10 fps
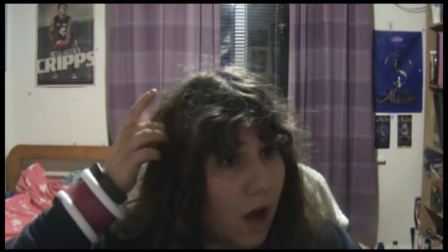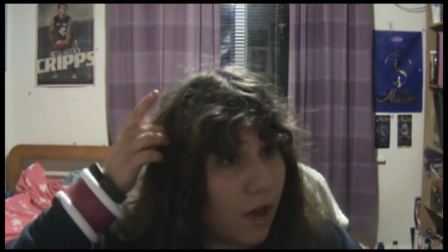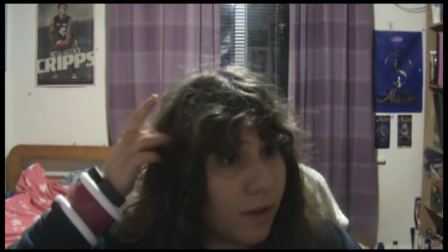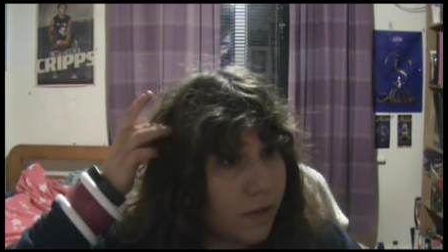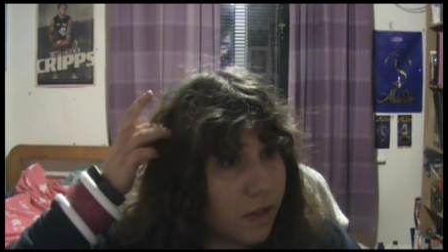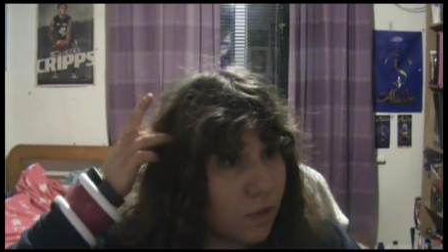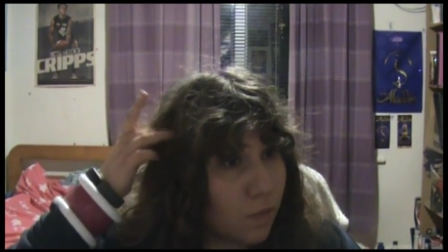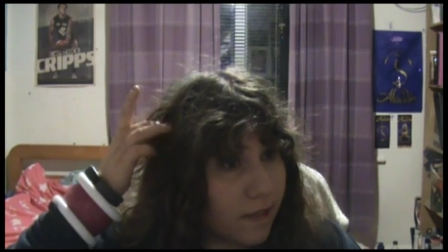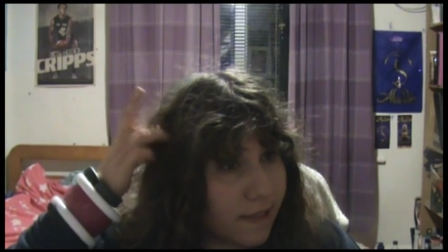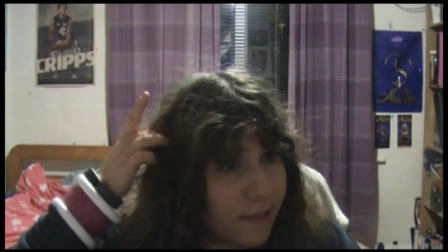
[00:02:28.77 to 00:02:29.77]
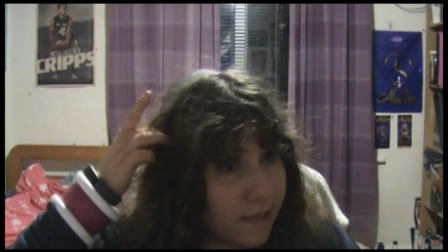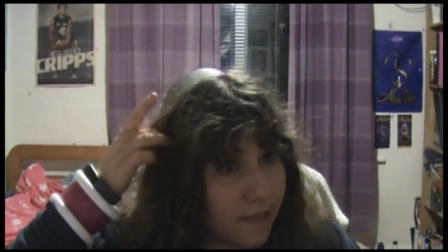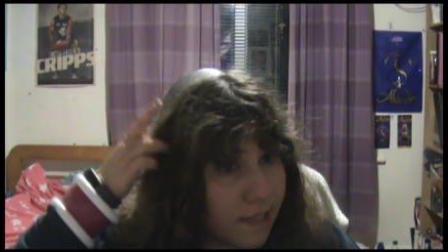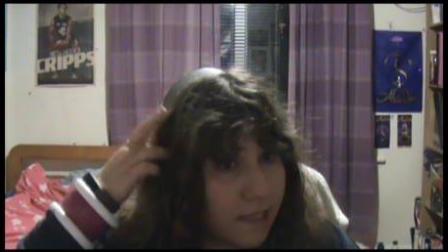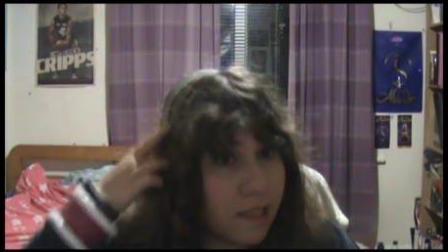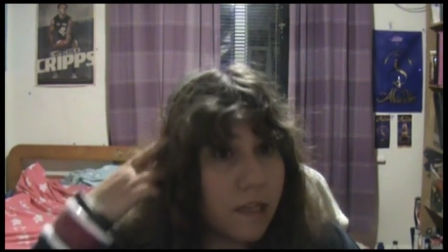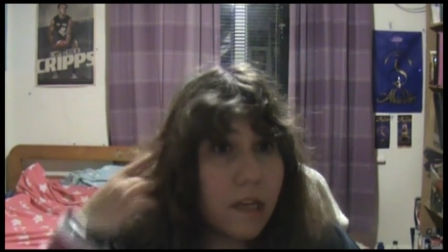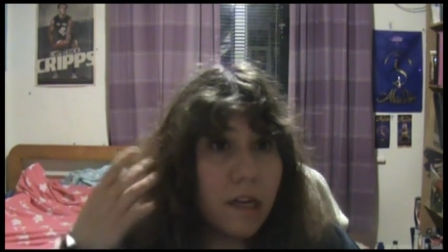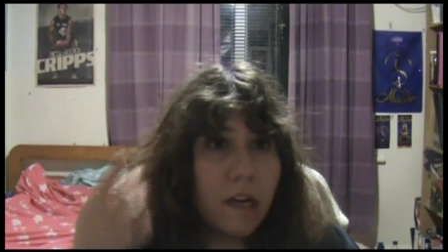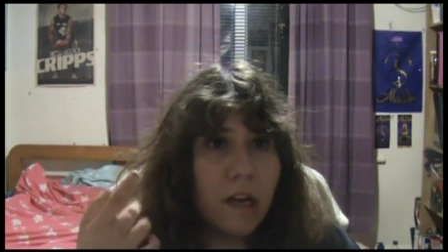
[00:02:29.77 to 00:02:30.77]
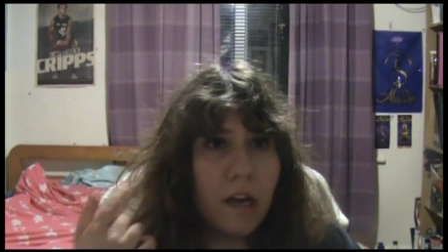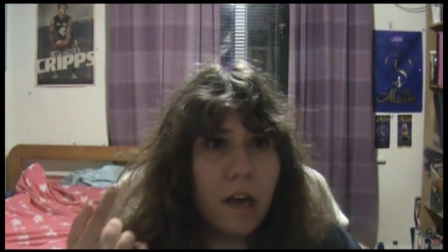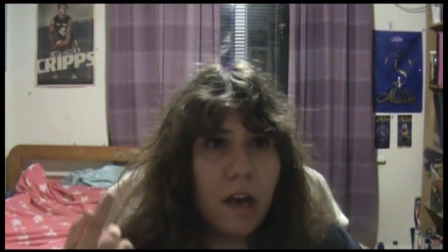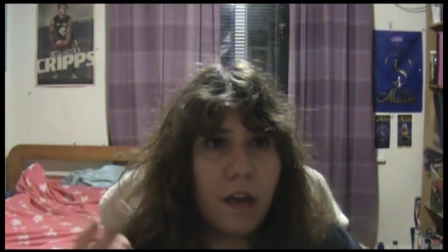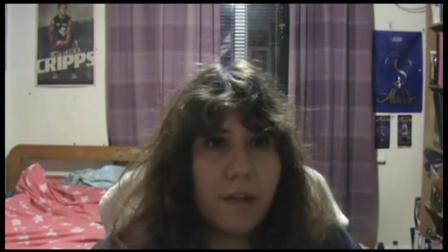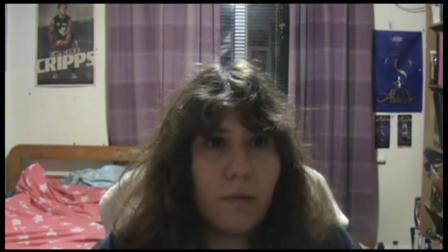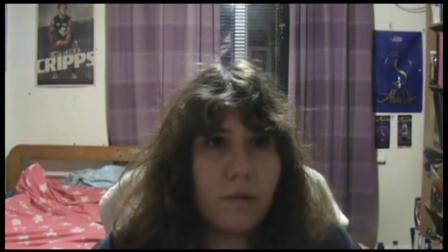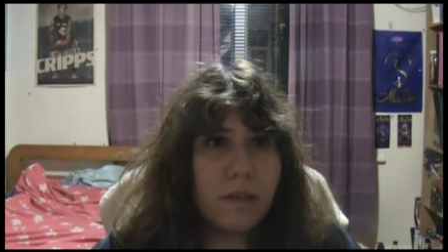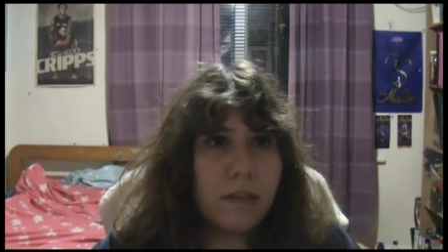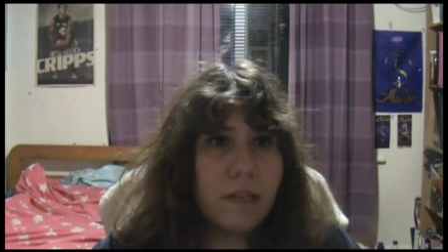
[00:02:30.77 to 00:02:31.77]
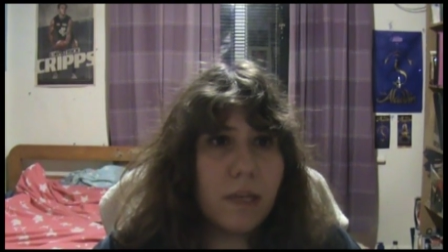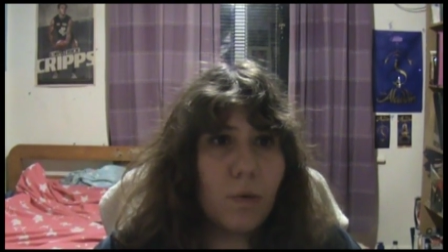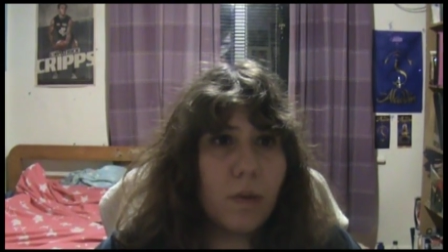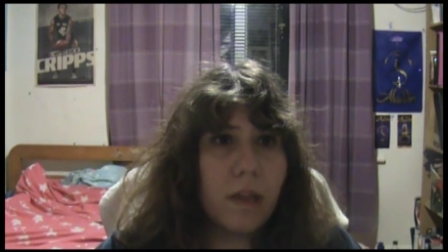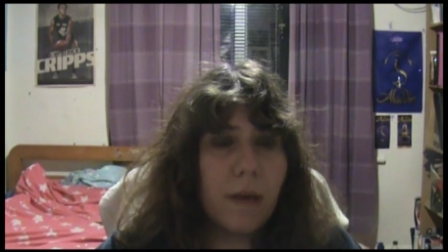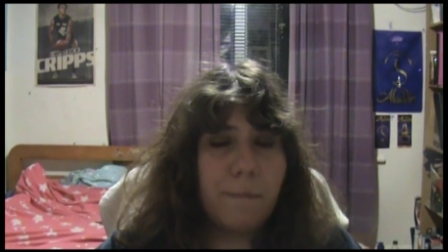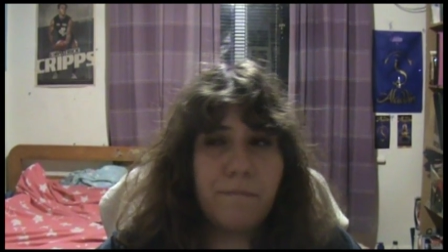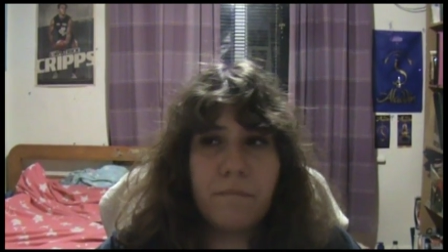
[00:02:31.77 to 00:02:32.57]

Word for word: there was this one scene, I think it was the scene with um